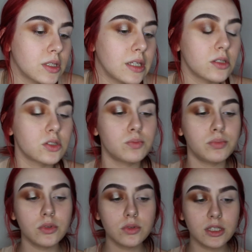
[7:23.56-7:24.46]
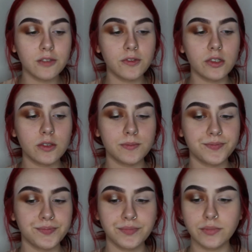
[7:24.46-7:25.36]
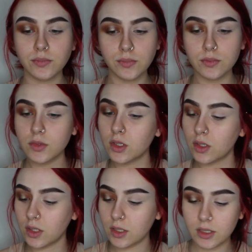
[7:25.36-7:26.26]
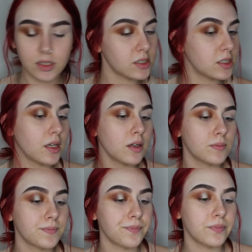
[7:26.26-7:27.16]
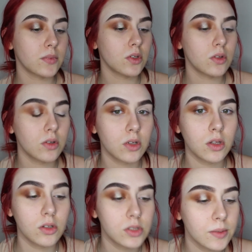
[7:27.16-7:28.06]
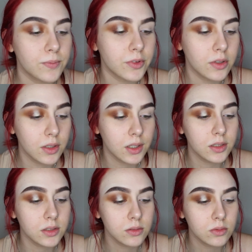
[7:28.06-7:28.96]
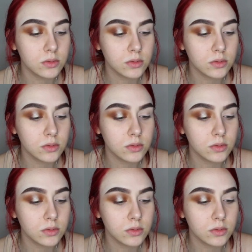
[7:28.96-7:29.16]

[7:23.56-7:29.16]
That looks beautiful. You guys can see. Do a little close up for you guys.